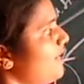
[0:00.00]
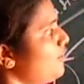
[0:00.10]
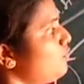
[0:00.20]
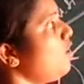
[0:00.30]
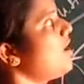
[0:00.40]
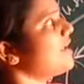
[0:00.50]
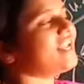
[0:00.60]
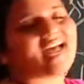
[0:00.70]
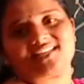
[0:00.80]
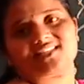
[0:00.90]
into
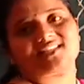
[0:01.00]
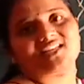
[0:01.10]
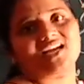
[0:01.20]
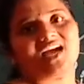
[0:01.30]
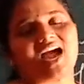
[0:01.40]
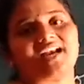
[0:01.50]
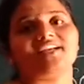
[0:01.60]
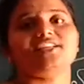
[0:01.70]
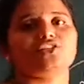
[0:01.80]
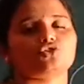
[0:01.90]
gas and
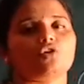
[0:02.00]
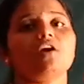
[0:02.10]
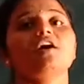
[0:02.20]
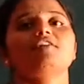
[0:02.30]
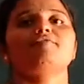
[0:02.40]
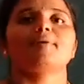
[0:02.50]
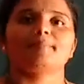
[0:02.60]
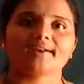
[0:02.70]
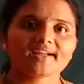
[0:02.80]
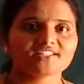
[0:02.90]
it is called
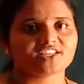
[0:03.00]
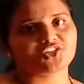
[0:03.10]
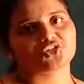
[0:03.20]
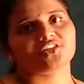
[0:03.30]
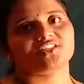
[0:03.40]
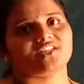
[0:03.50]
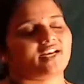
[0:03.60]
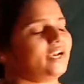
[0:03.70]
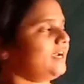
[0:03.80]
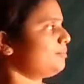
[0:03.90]
vaporization
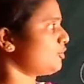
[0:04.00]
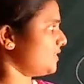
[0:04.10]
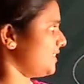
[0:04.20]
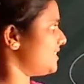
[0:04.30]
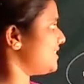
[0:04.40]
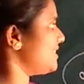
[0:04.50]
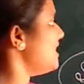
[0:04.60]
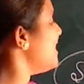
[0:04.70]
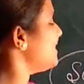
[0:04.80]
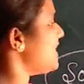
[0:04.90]
state process.
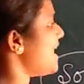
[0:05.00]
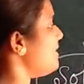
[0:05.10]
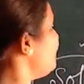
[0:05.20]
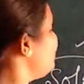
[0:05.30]
Then